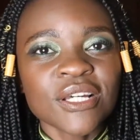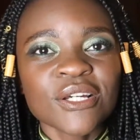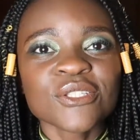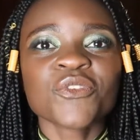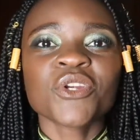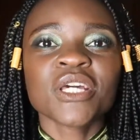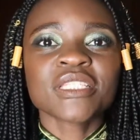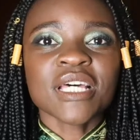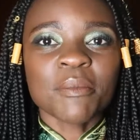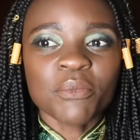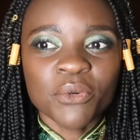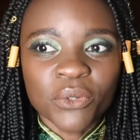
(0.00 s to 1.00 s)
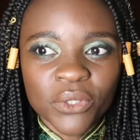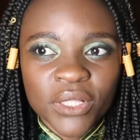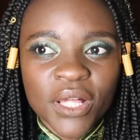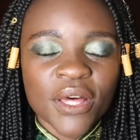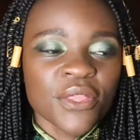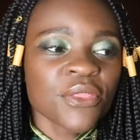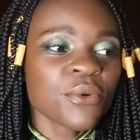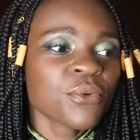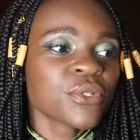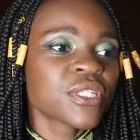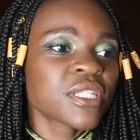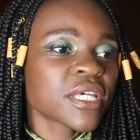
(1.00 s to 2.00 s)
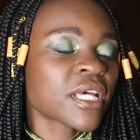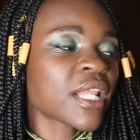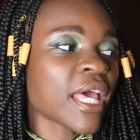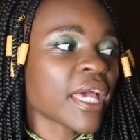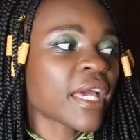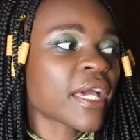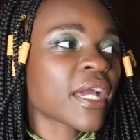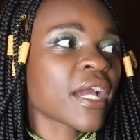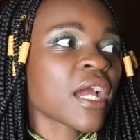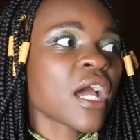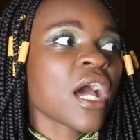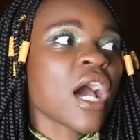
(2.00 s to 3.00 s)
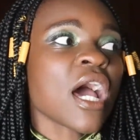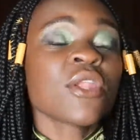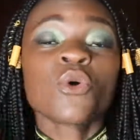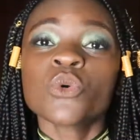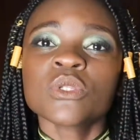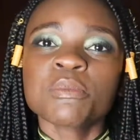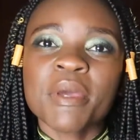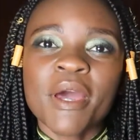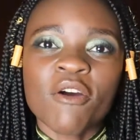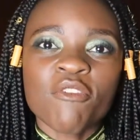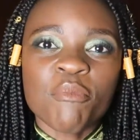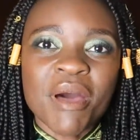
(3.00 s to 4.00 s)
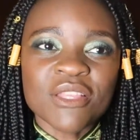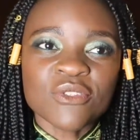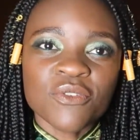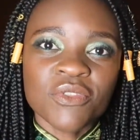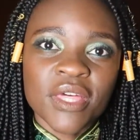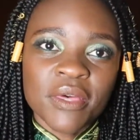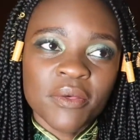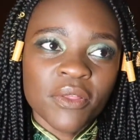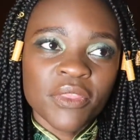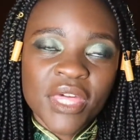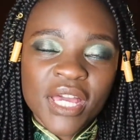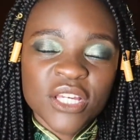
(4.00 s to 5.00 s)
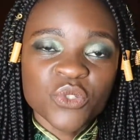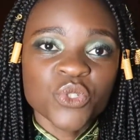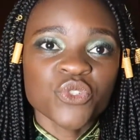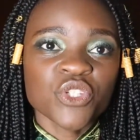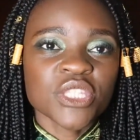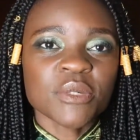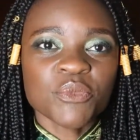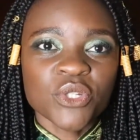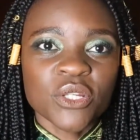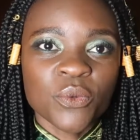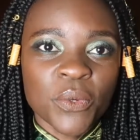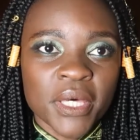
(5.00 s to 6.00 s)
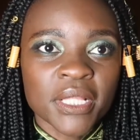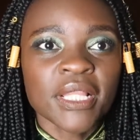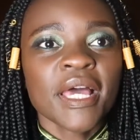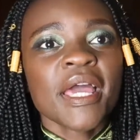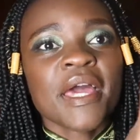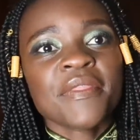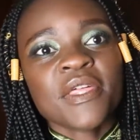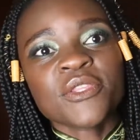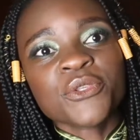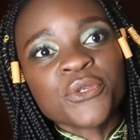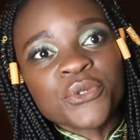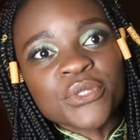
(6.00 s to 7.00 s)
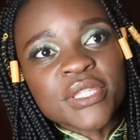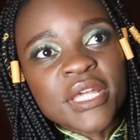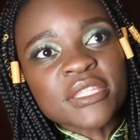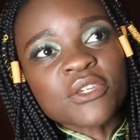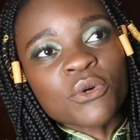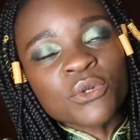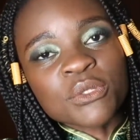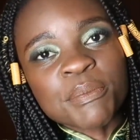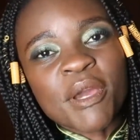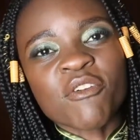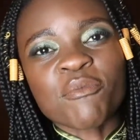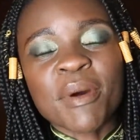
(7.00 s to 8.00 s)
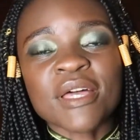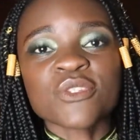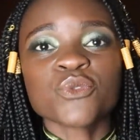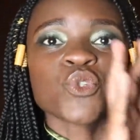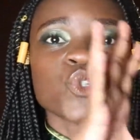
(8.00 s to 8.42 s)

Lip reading: So for example, they would take like an old pair of pants of theirs which fits them really well, and then use that old pair of pants to